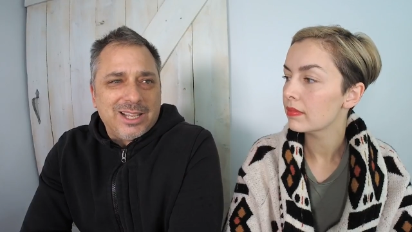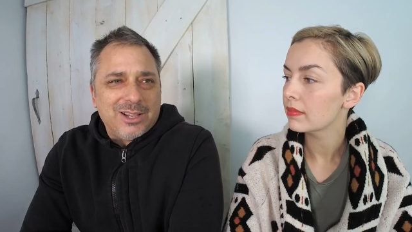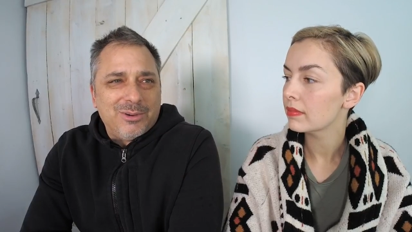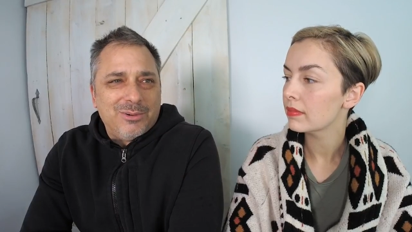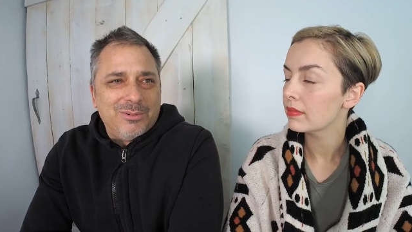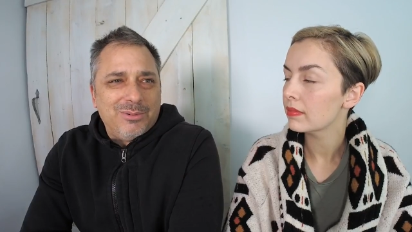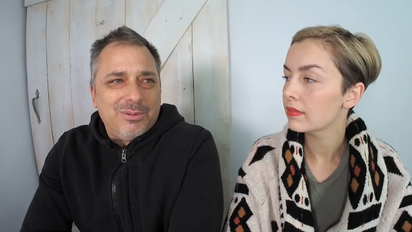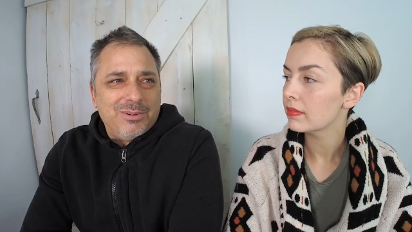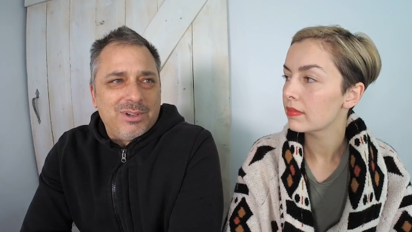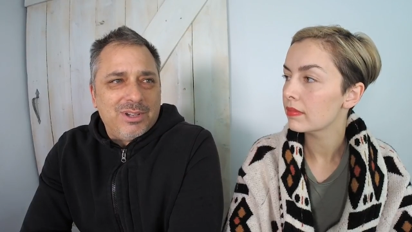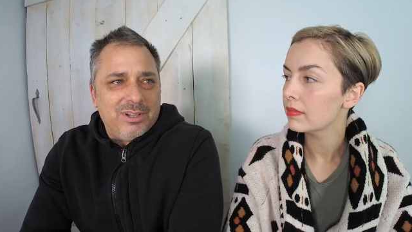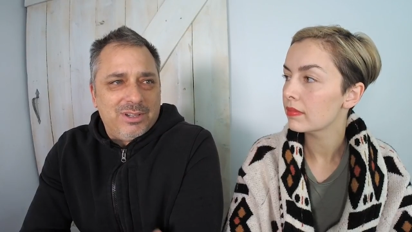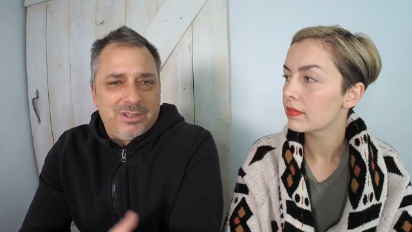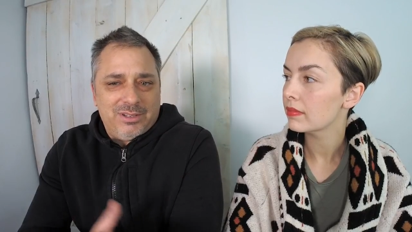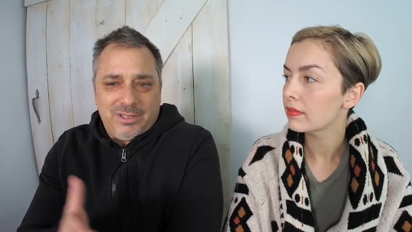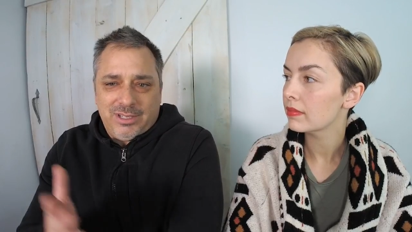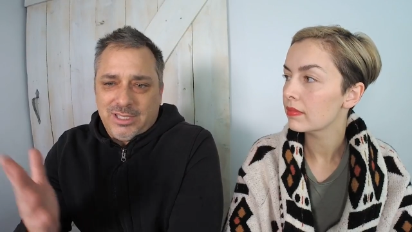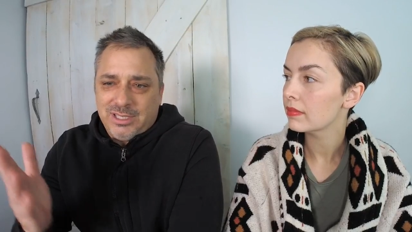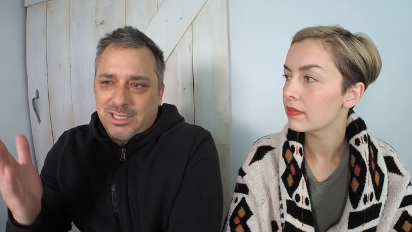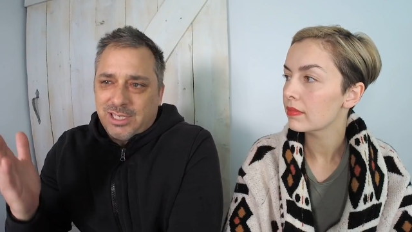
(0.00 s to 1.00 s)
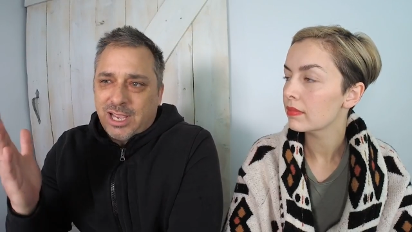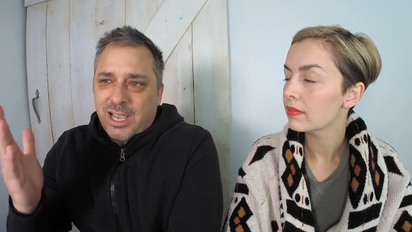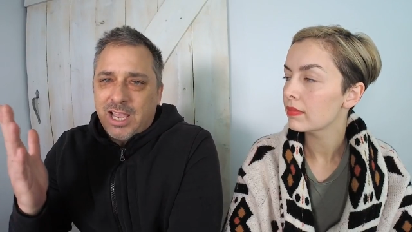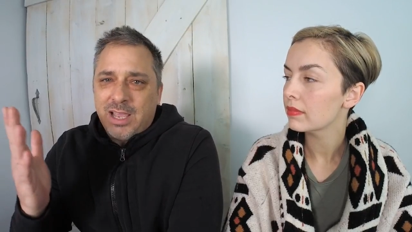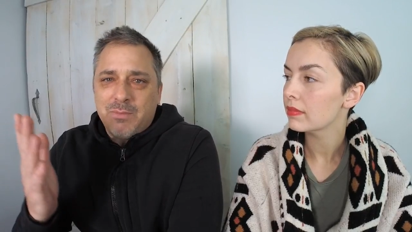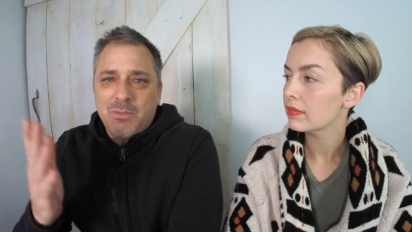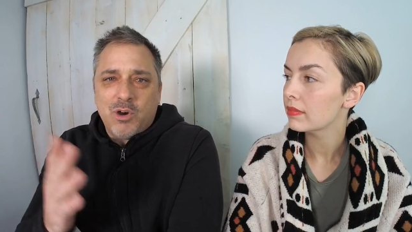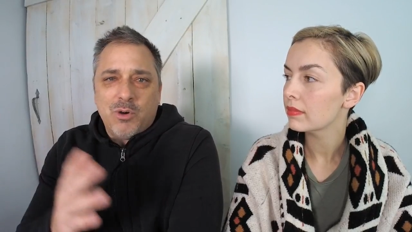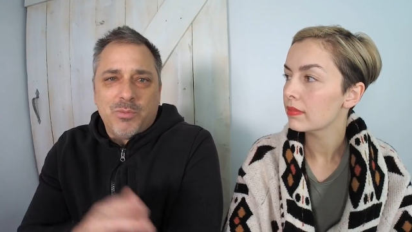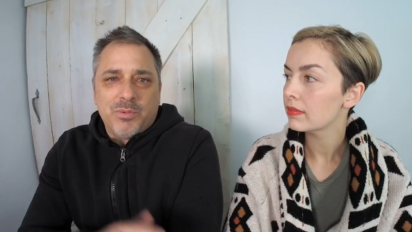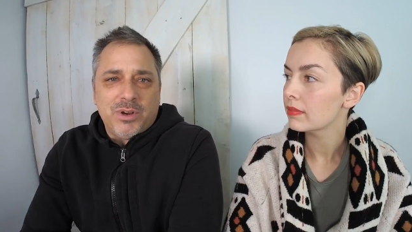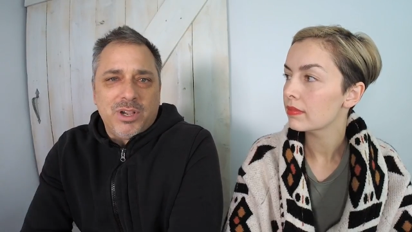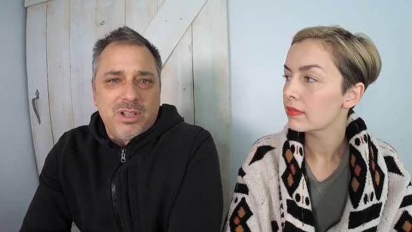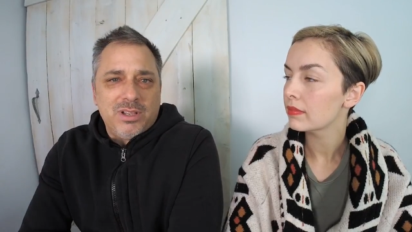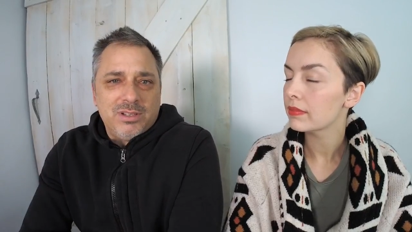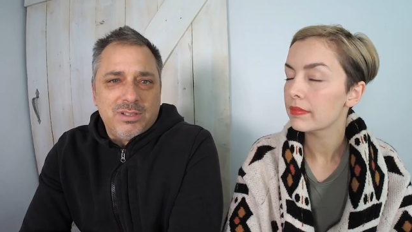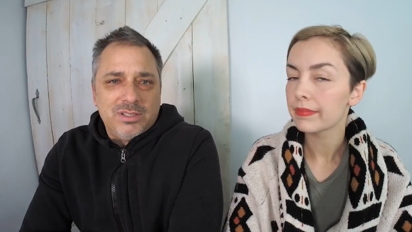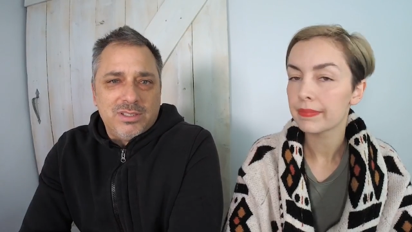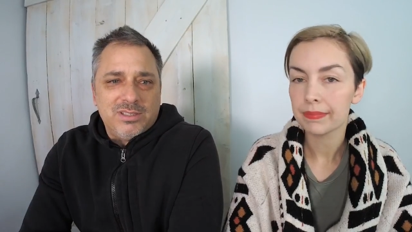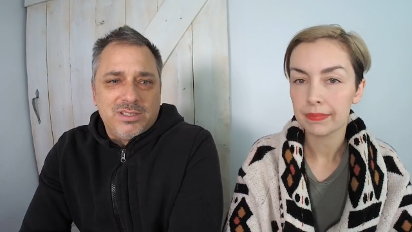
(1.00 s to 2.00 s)
Speaker 1: Like, it's time,
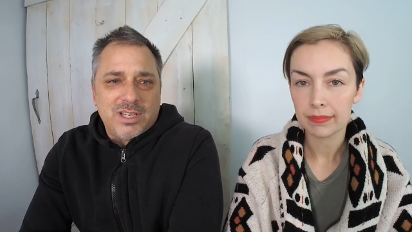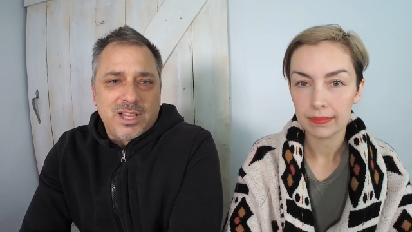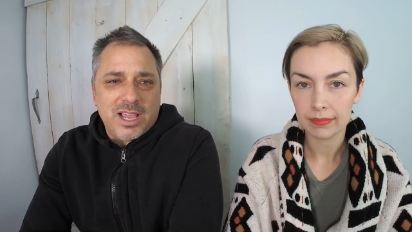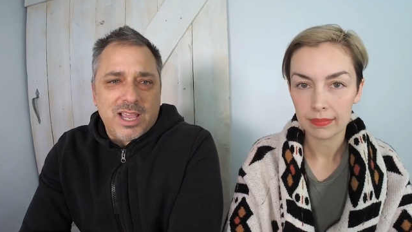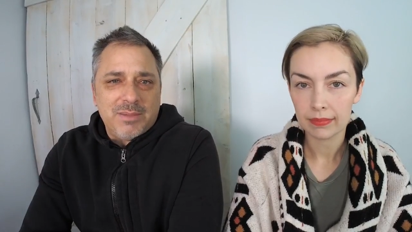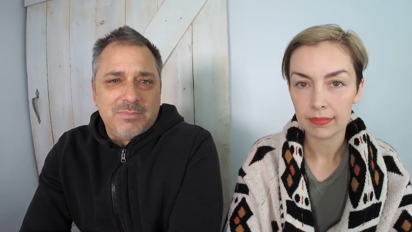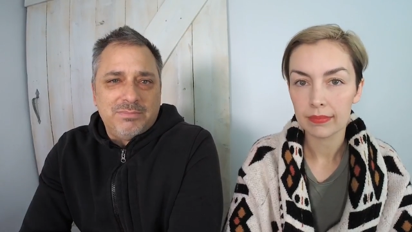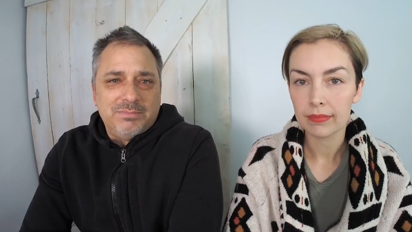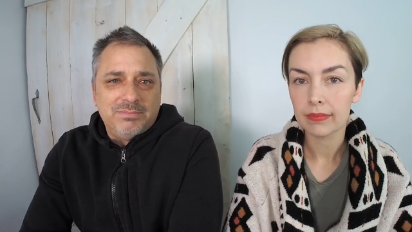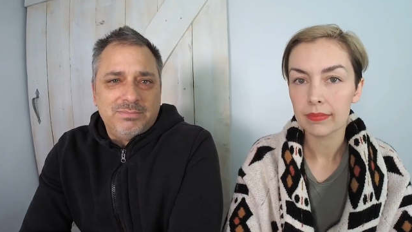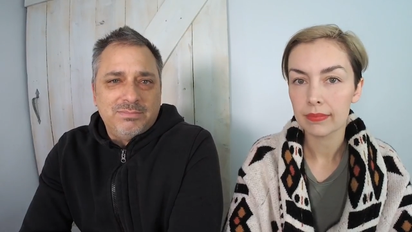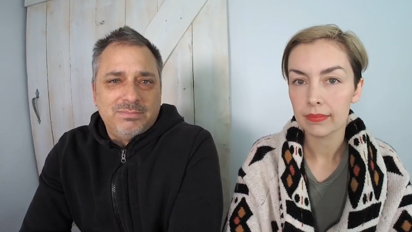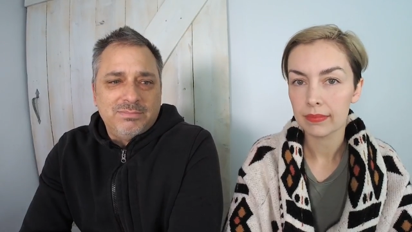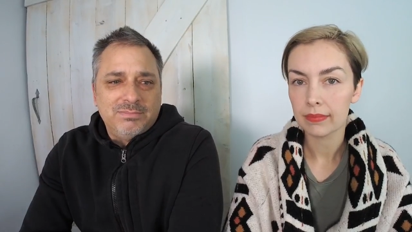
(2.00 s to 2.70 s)
Oprah. It's time.